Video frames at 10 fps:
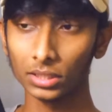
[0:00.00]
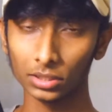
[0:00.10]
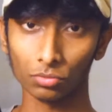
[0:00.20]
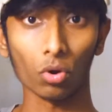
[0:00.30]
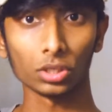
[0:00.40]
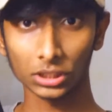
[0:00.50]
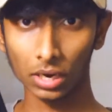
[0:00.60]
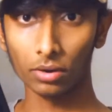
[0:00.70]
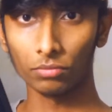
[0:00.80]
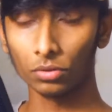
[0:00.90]
She doesn't want to
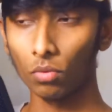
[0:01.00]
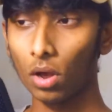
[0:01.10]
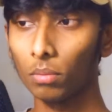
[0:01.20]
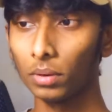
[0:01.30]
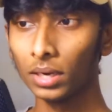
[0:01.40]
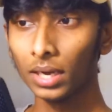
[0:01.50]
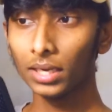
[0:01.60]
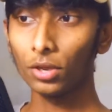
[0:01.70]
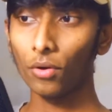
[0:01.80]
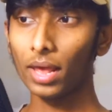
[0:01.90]
share it with the world, but
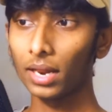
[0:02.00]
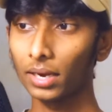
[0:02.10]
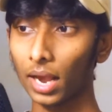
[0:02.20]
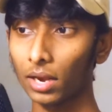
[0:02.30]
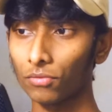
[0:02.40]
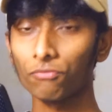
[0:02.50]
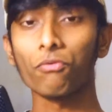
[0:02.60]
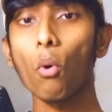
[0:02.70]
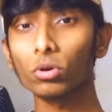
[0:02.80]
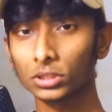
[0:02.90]
Ellen kind of
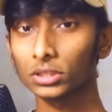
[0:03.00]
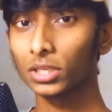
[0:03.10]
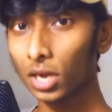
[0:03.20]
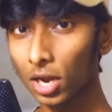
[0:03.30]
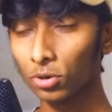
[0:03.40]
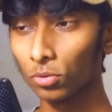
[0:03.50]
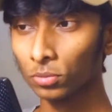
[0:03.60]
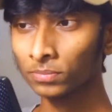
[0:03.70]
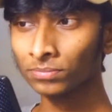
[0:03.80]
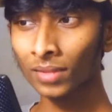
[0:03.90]
forces her
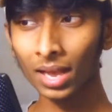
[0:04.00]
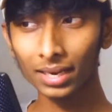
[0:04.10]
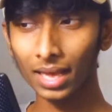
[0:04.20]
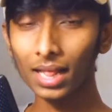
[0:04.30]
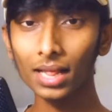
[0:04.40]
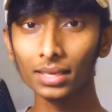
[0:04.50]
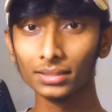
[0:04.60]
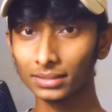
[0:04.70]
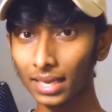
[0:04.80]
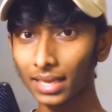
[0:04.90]
to
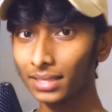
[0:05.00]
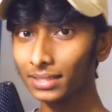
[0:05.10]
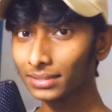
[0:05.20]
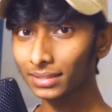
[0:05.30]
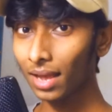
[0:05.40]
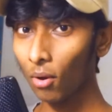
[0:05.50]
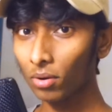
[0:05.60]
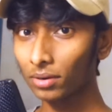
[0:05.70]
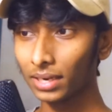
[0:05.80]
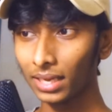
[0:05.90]
say this
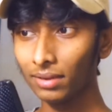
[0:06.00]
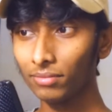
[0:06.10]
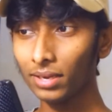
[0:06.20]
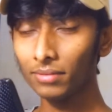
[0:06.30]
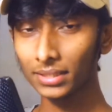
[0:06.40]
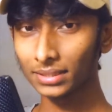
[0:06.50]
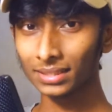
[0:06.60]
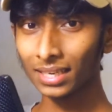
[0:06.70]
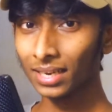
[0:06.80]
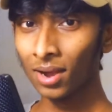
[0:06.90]
on TV, which
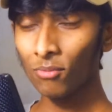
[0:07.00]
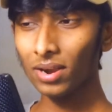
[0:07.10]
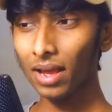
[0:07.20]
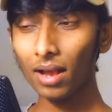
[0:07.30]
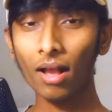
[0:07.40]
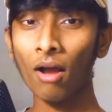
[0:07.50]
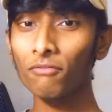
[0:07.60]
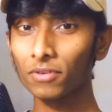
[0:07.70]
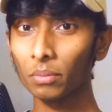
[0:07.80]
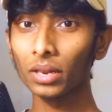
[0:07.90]
is very
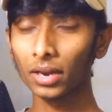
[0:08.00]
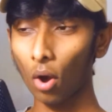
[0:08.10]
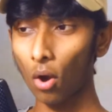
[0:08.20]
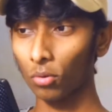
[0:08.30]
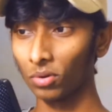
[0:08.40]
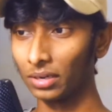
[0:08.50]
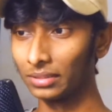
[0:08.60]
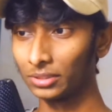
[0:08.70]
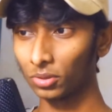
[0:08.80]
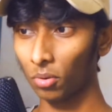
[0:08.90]
uncomfortable and
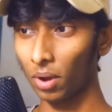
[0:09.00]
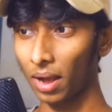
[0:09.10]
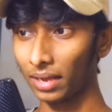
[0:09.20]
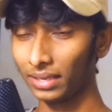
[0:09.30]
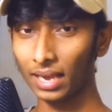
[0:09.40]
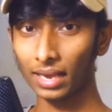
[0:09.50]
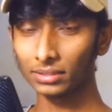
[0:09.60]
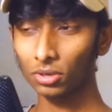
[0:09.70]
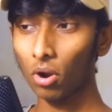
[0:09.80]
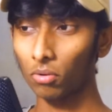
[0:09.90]
awkward. So yeah,
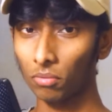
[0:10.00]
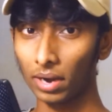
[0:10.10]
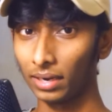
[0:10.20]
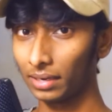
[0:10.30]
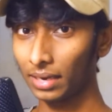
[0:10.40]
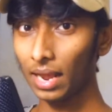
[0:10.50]
it's not great.